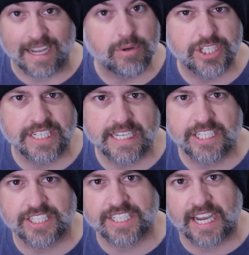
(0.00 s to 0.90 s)
that what you did?
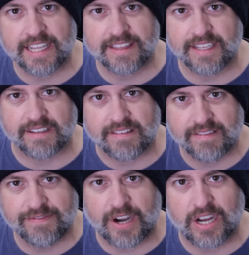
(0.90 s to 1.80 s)
You just got the
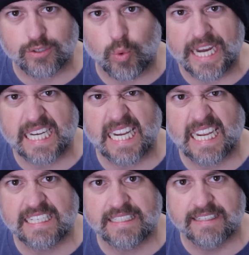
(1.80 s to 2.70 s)
font
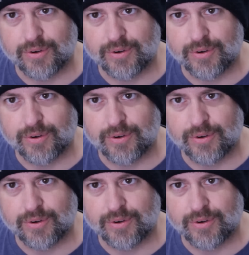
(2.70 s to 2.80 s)
Wingdings?